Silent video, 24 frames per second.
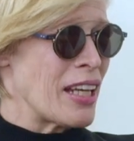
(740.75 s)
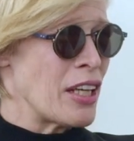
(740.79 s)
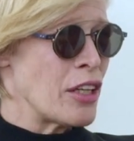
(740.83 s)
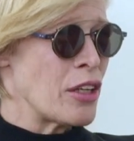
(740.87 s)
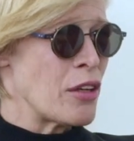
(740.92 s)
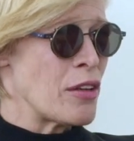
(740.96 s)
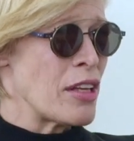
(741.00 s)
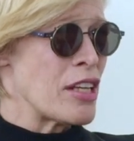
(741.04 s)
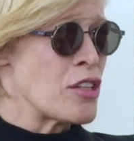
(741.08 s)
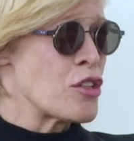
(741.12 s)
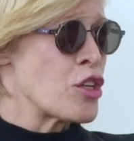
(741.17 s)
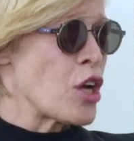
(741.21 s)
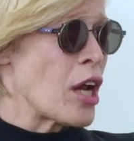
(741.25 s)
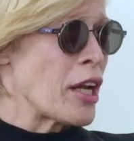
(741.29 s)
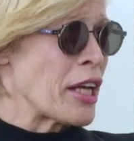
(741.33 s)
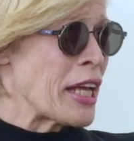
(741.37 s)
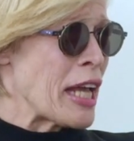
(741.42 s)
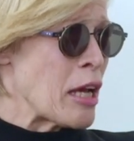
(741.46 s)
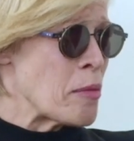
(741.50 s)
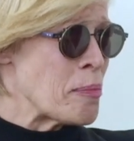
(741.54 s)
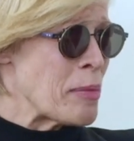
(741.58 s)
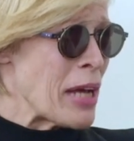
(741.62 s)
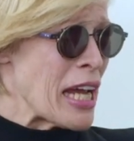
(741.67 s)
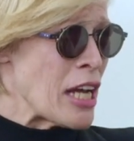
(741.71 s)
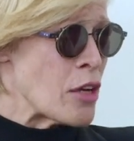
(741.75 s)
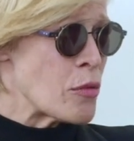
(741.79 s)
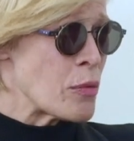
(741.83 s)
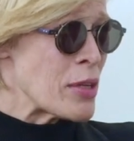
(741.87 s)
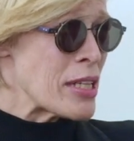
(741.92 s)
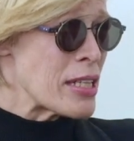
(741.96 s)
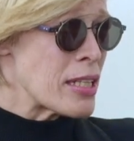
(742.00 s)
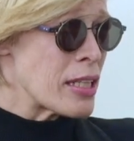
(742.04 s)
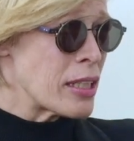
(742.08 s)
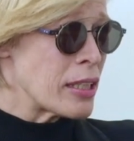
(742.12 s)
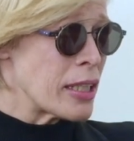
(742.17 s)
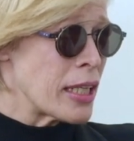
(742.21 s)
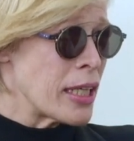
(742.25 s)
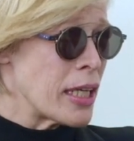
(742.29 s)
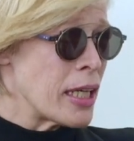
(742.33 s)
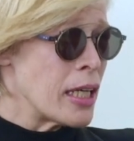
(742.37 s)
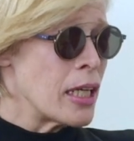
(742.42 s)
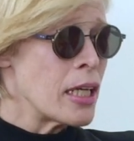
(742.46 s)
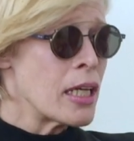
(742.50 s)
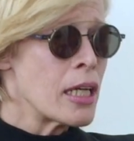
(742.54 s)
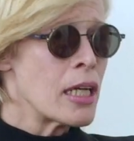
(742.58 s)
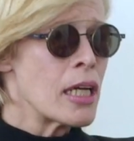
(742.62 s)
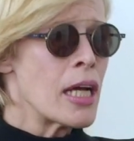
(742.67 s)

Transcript: He shot a campaign recently.